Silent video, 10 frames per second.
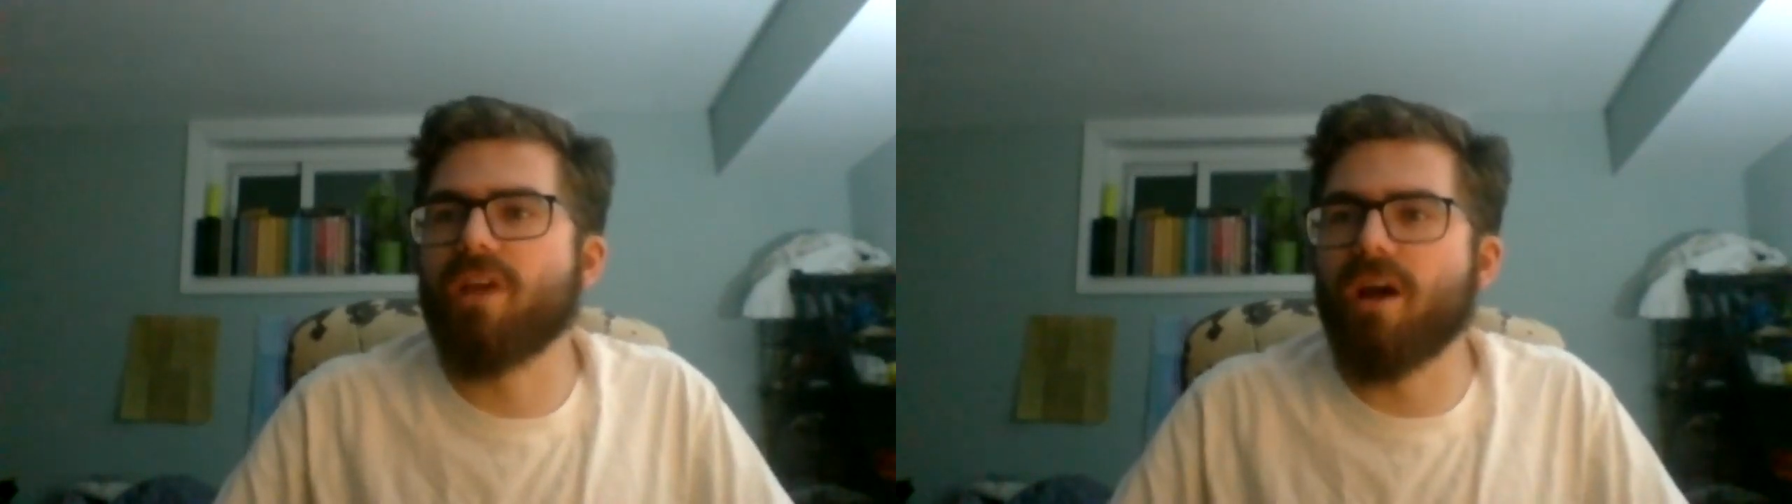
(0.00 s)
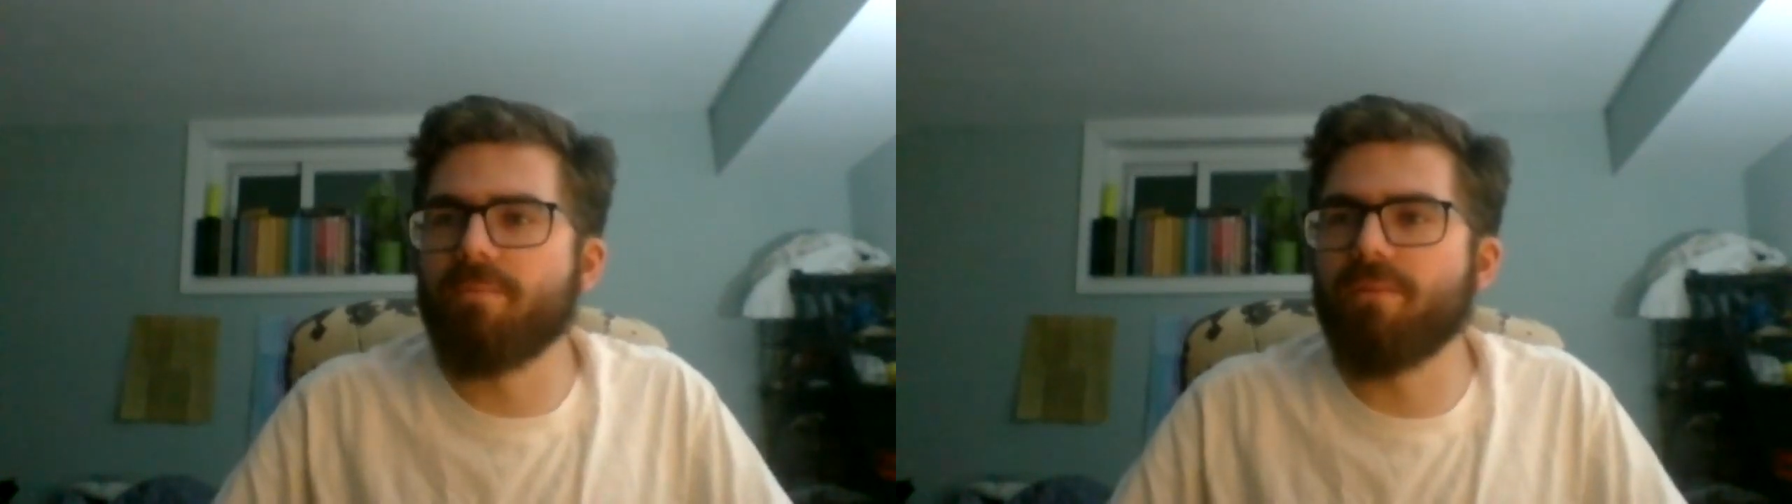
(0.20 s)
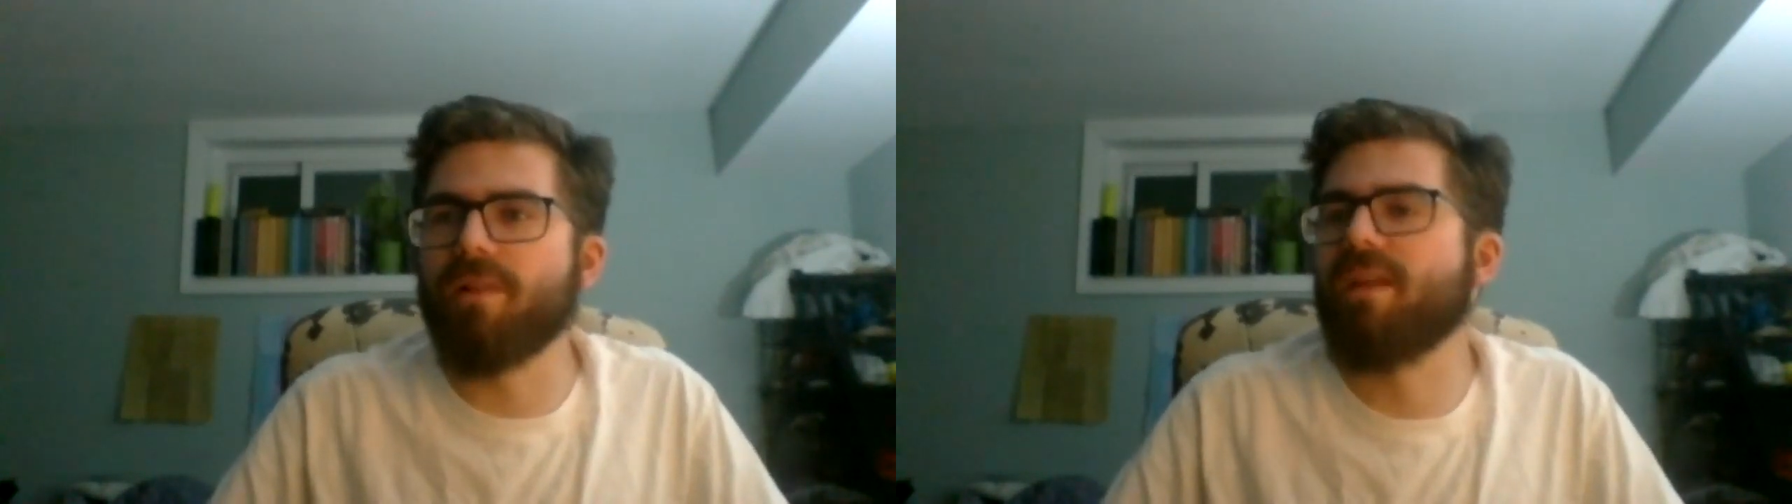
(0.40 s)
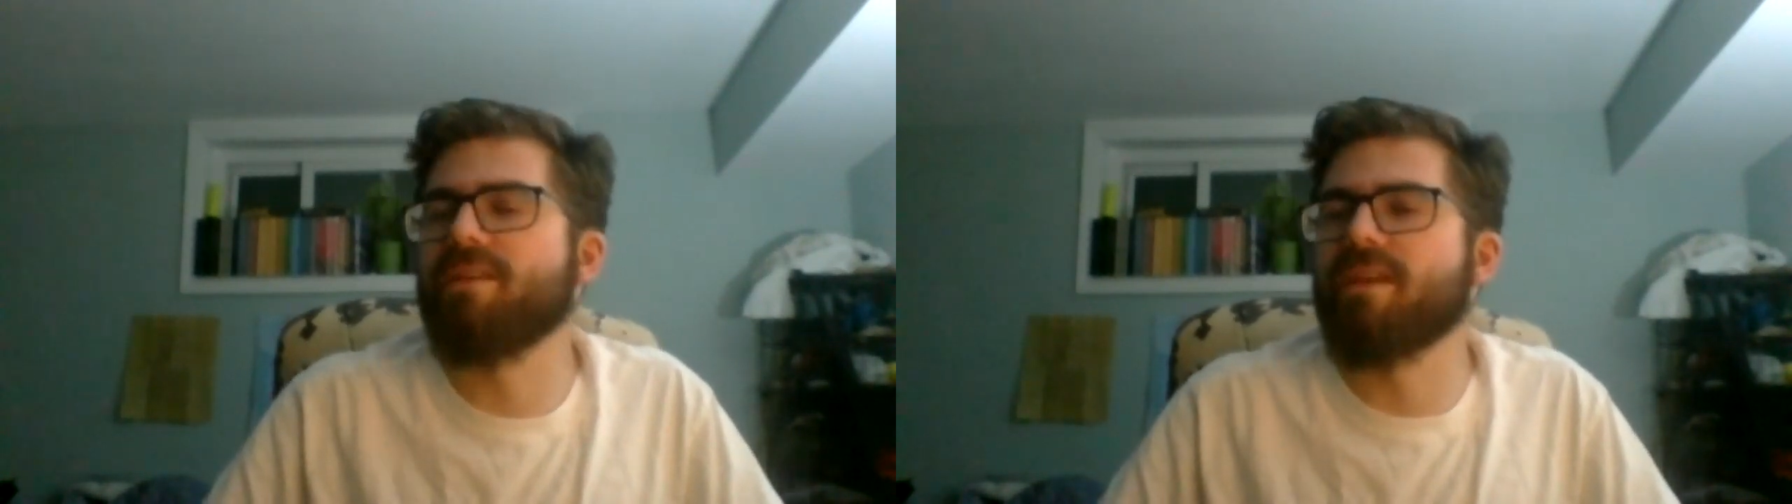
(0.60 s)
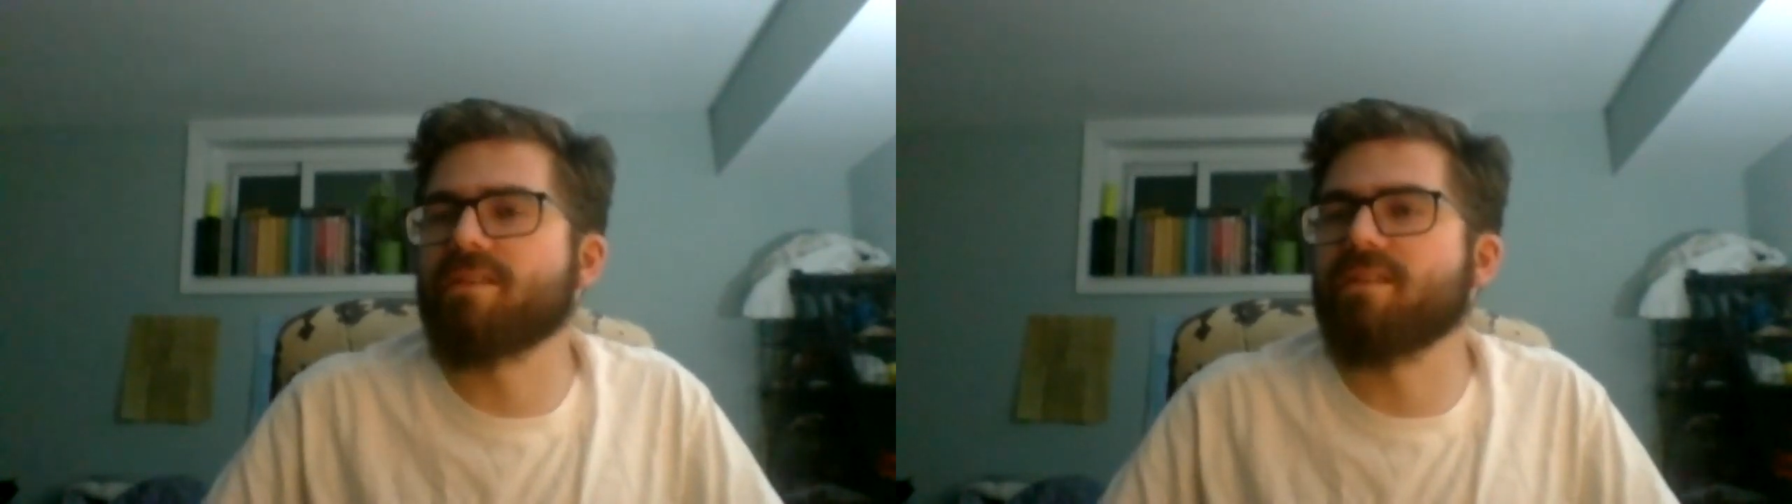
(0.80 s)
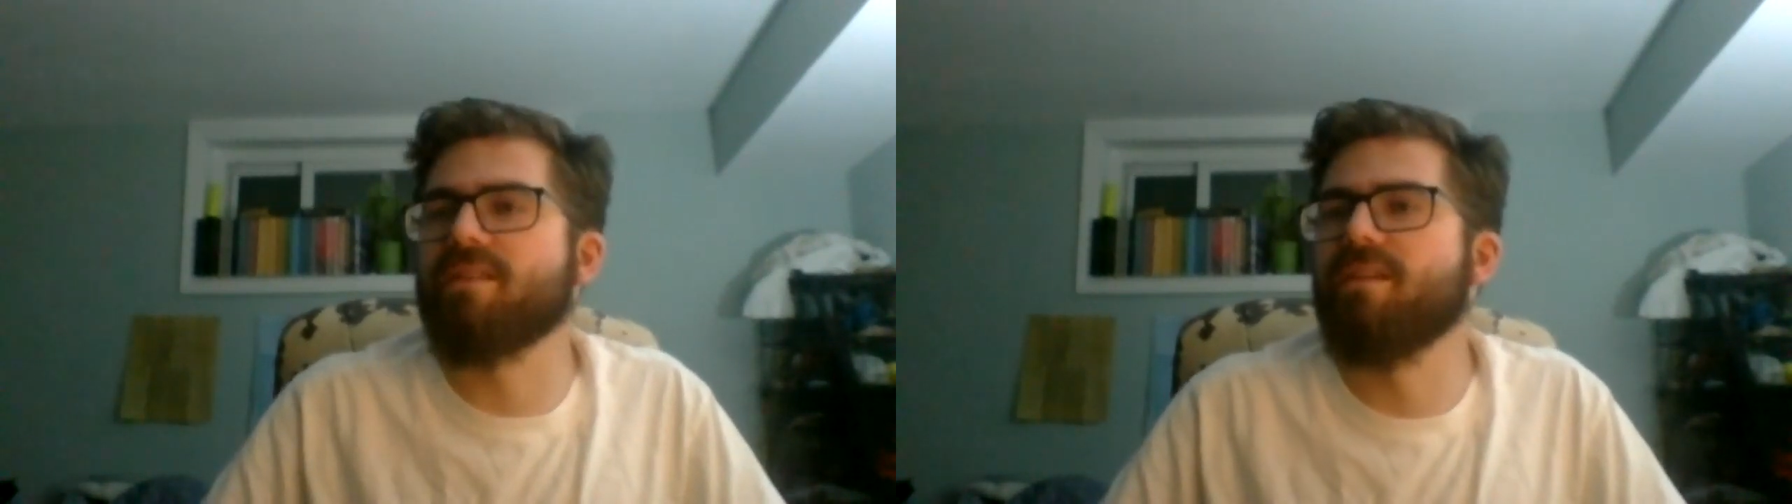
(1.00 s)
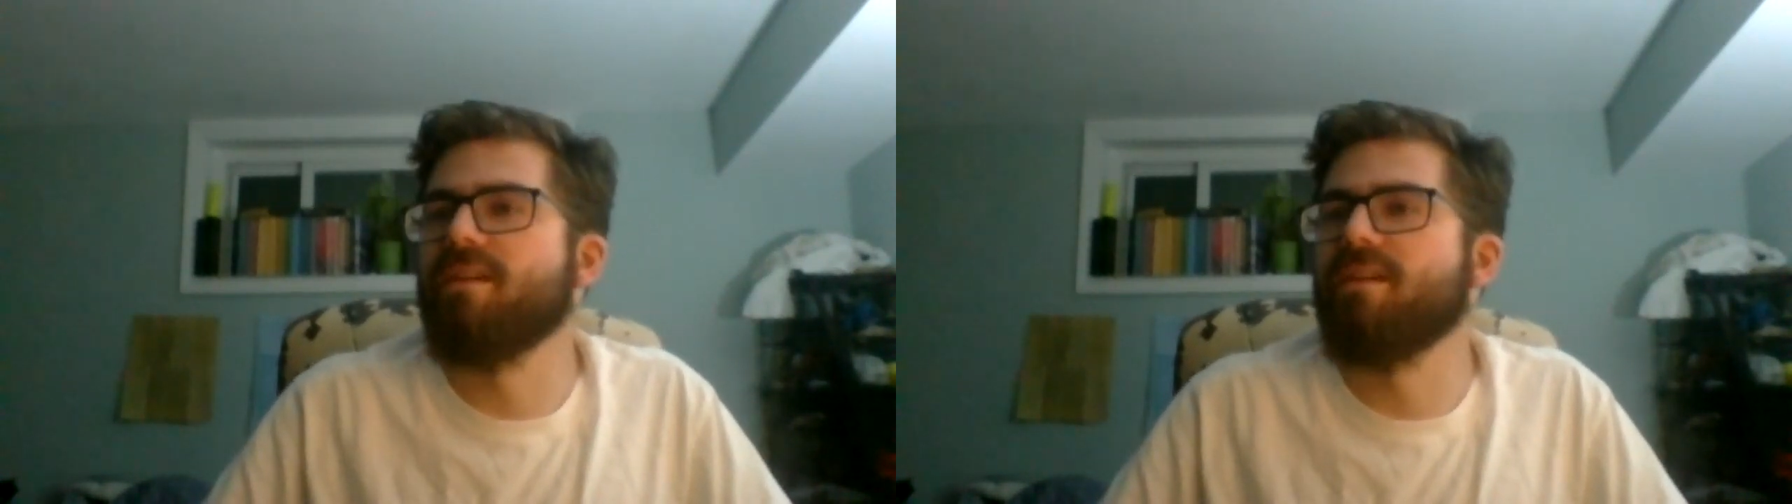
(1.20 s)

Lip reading: humble and doesn't